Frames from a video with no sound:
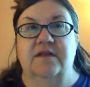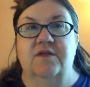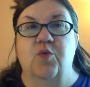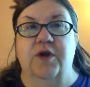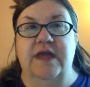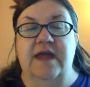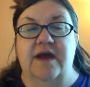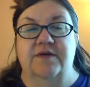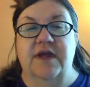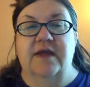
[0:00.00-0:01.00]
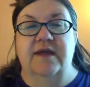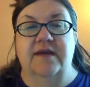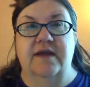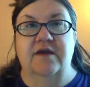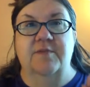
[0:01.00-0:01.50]
the working out,
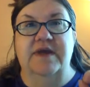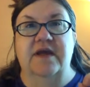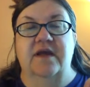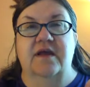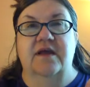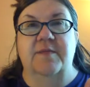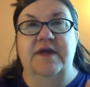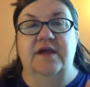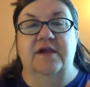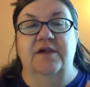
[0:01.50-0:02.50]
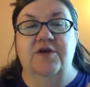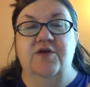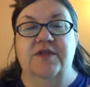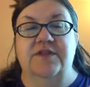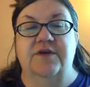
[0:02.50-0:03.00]
and it could be a
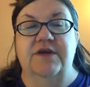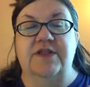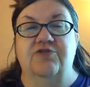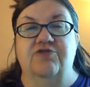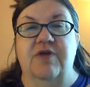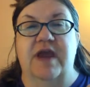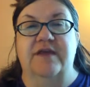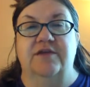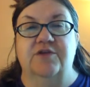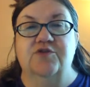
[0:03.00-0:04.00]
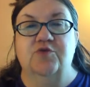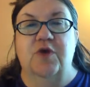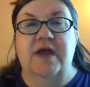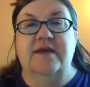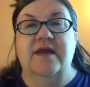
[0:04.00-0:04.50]
clue that they're either trying to lose.
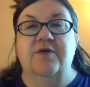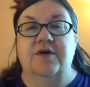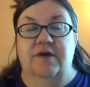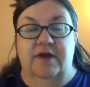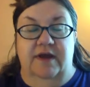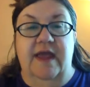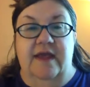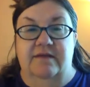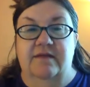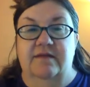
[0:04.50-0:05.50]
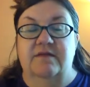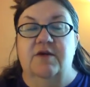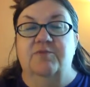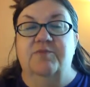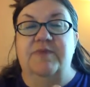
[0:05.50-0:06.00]
Now again, you
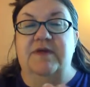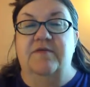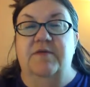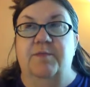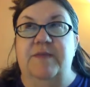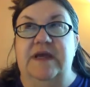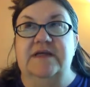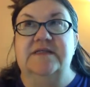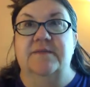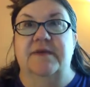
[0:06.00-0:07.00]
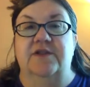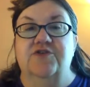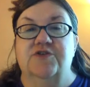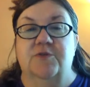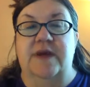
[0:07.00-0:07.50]
know, because somebody
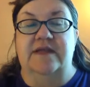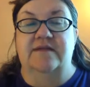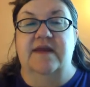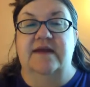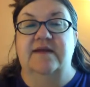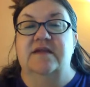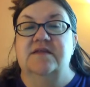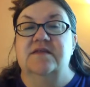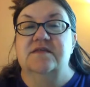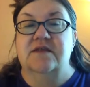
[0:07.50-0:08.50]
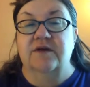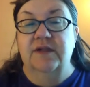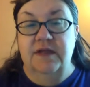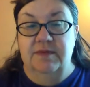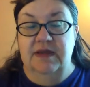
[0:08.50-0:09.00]
loses weight does not
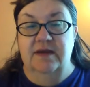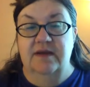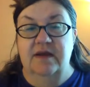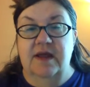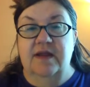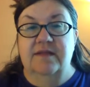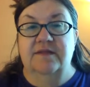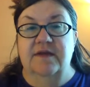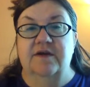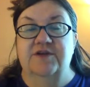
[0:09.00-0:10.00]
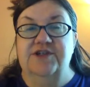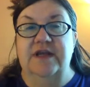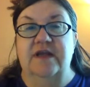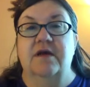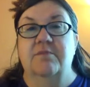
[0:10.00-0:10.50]
necessarily mean that they are
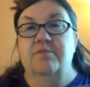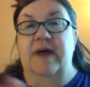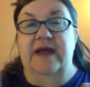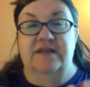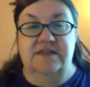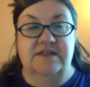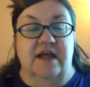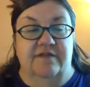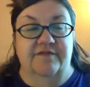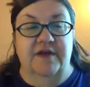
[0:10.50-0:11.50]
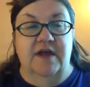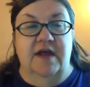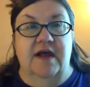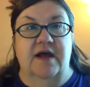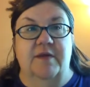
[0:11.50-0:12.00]
cheating by itself,
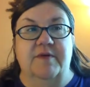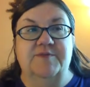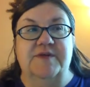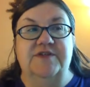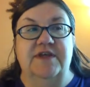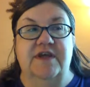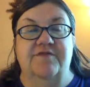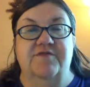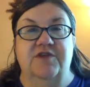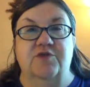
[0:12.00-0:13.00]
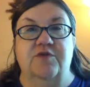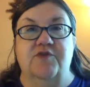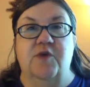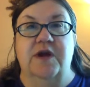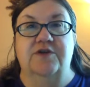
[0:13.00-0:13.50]
especially if the two
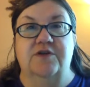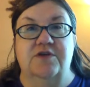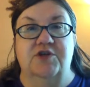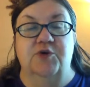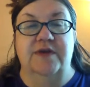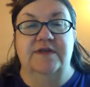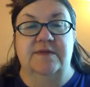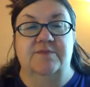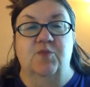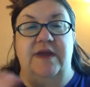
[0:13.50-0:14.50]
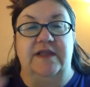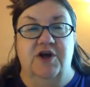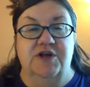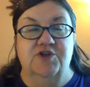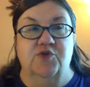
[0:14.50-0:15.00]
of you are doing some weight
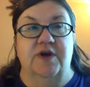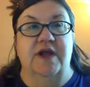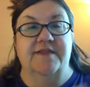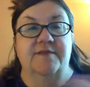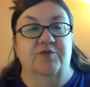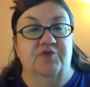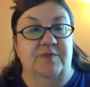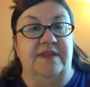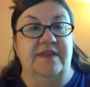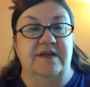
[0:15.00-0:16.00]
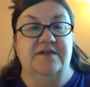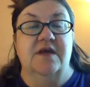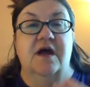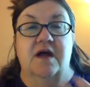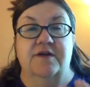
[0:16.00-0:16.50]
loss or health improvement things
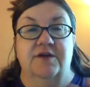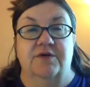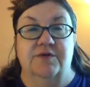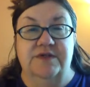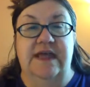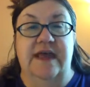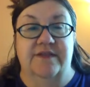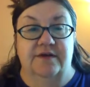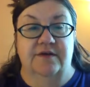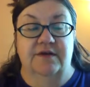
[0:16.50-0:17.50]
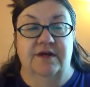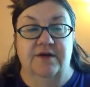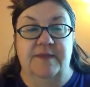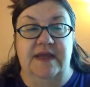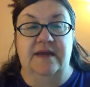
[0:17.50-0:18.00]
on your own together. You know
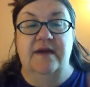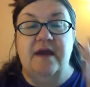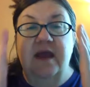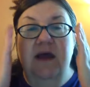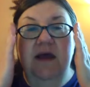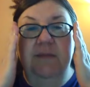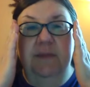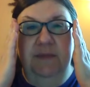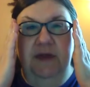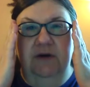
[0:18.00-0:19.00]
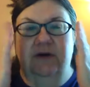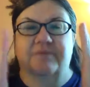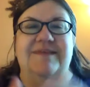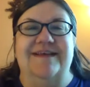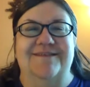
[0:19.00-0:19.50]
what I mean? Well, I
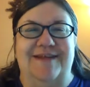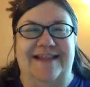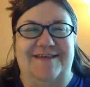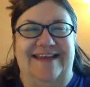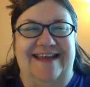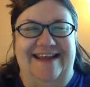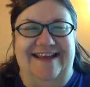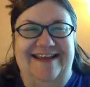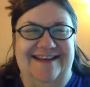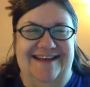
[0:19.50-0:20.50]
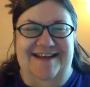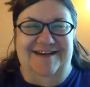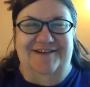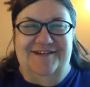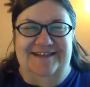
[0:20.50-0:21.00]
mean, not
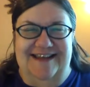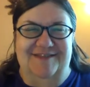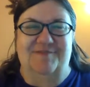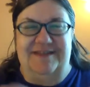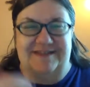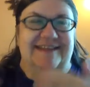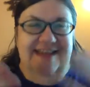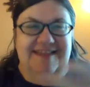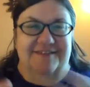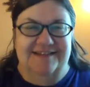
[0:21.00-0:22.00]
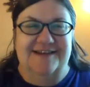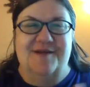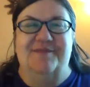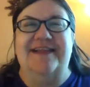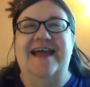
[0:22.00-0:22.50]
on your own together, but together as a
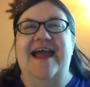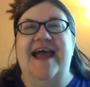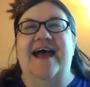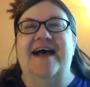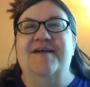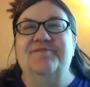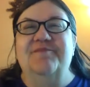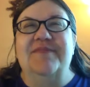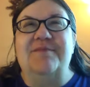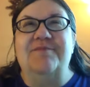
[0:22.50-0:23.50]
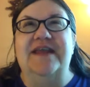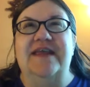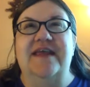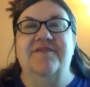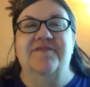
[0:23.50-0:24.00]
couple. But
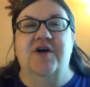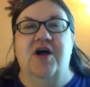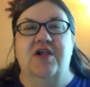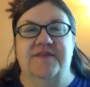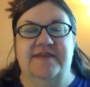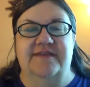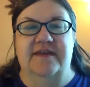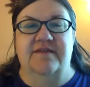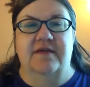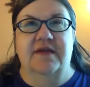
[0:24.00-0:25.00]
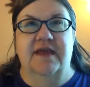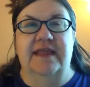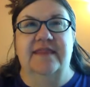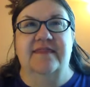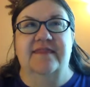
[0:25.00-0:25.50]
if all of a sudden
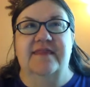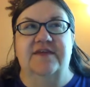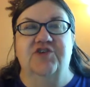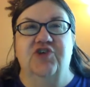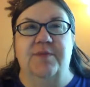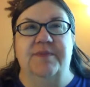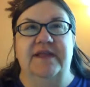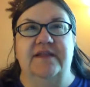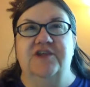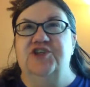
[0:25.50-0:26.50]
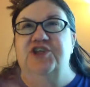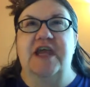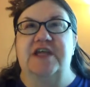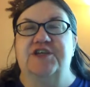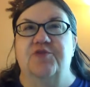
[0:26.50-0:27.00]
they just completely
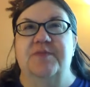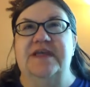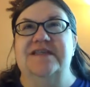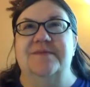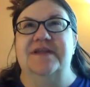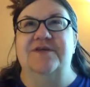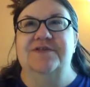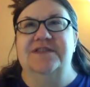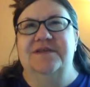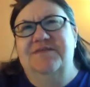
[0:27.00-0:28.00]
change from being somebody who was,